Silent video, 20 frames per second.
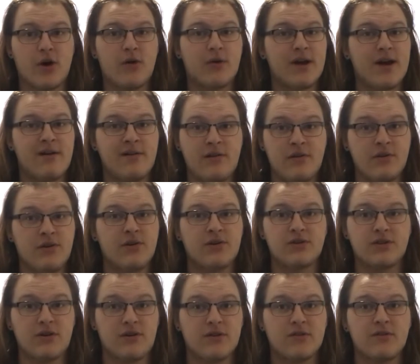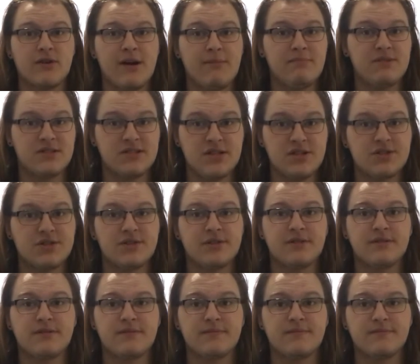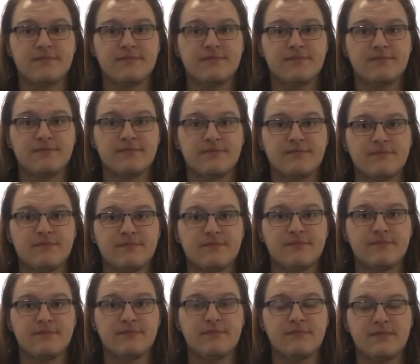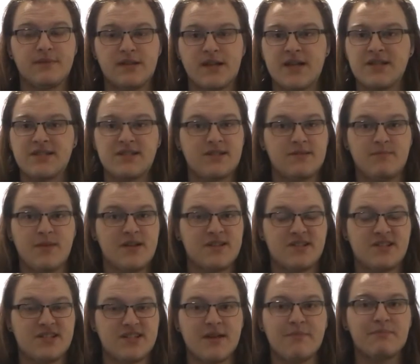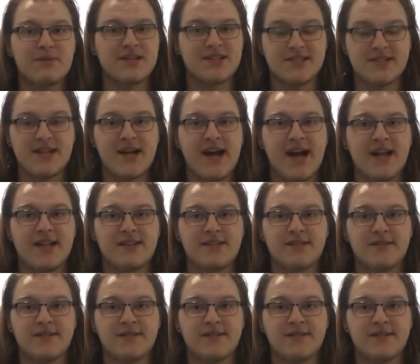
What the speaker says: out on your dog crap decision. It's simple as that.